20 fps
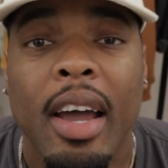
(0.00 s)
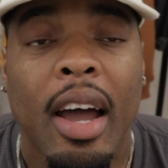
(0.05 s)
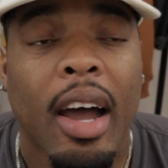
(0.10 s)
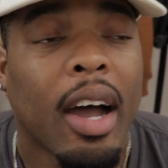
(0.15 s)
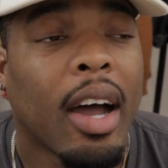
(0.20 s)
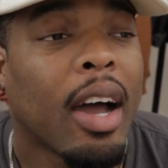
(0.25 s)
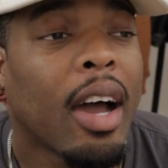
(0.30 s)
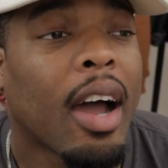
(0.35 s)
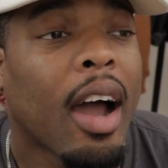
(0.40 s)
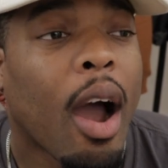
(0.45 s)

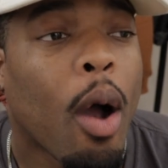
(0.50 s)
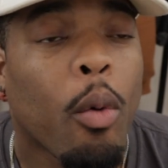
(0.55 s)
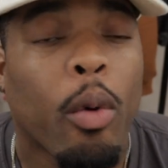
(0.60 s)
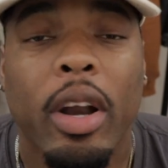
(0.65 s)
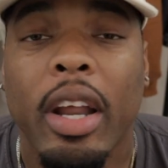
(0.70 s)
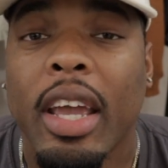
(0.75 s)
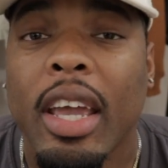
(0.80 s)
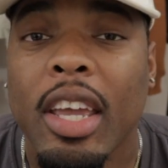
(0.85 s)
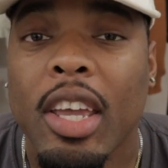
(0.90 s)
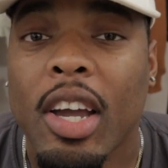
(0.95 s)
I
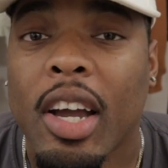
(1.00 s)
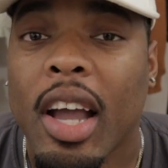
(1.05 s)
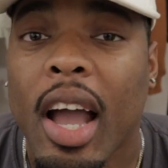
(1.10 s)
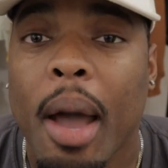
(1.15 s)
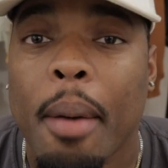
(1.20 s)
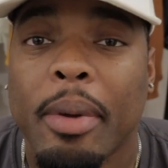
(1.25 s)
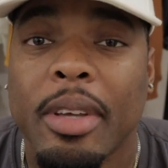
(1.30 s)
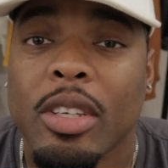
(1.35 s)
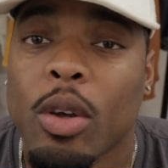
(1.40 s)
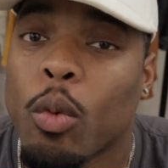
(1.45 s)
want to hear your
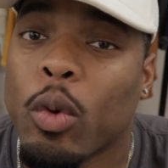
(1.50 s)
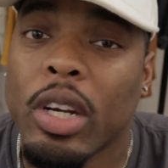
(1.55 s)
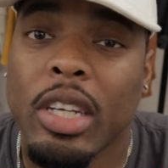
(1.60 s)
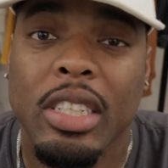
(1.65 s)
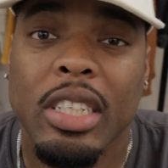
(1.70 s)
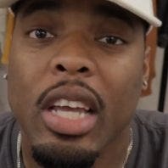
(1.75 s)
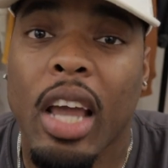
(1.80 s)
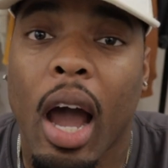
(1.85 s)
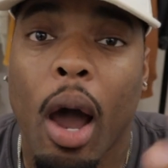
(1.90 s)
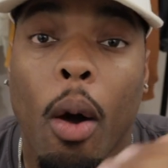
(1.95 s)
comments. I want
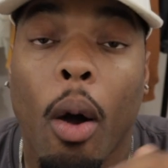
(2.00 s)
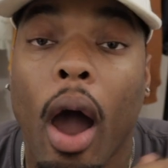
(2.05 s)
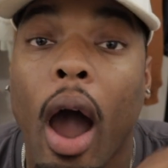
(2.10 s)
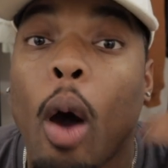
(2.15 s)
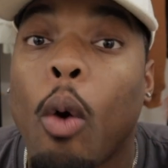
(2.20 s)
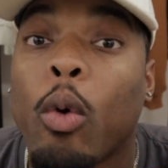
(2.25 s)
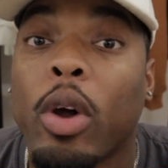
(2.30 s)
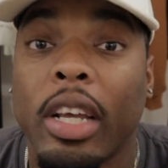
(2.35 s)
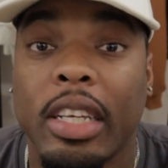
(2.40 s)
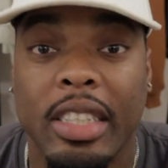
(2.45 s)

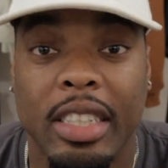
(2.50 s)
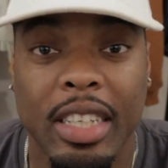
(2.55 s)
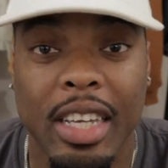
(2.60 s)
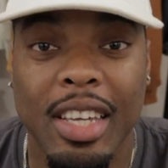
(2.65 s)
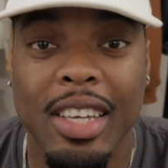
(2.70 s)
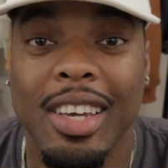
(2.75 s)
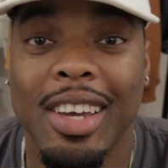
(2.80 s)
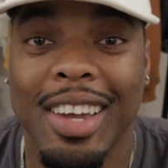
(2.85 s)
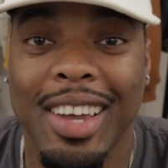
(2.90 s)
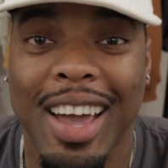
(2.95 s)
to see
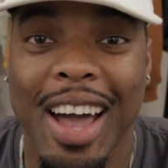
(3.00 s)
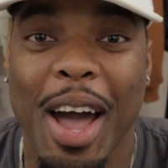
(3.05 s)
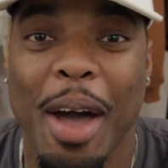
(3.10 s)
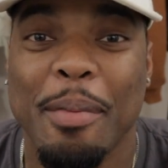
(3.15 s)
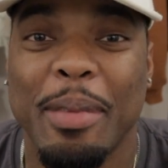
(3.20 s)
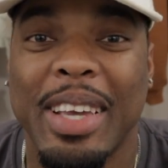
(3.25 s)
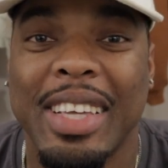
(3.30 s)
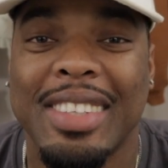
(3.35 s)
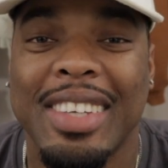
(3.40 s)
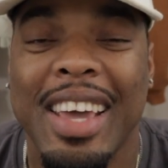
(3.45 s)
your
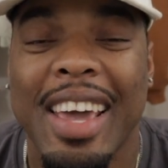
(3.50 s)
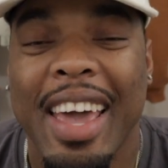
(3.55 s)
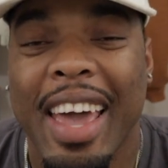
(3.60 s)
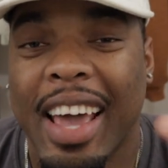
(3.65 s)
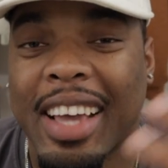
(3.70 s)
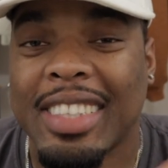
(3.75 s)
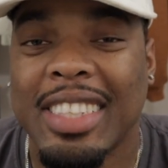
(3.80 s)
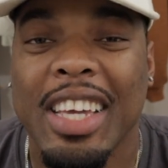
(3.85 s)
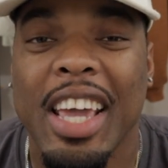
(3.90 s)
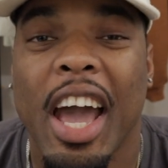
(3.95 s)
comments
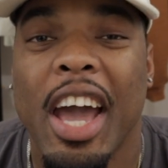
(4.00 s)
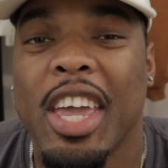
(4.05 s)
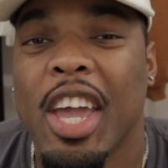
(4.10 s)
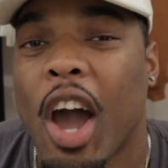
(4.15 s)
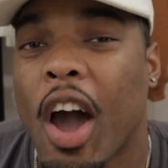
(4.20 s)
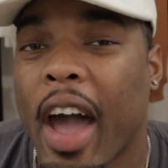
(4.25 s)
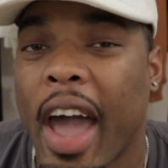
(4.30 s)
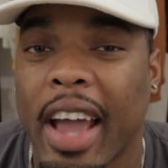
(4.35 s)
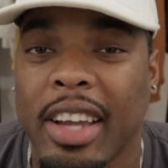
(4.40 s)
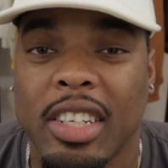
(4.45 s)
and see how
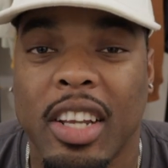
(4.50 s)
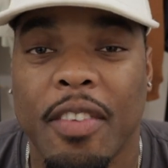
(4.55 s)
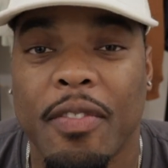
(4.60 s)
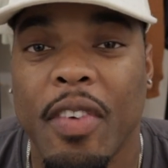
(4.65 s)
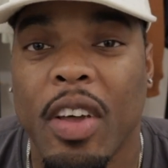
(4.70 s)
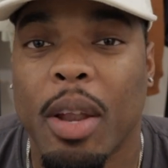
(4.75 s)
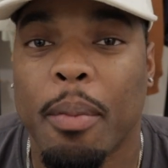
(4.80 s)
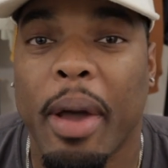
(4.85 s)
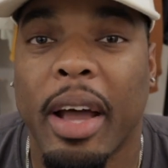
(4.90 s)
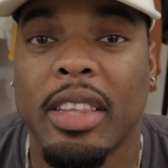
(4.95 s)
y'all actually
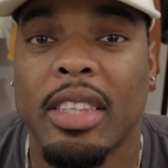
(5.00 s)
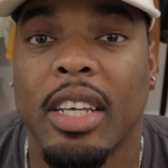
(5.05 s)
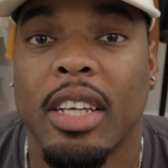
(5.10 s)
feel about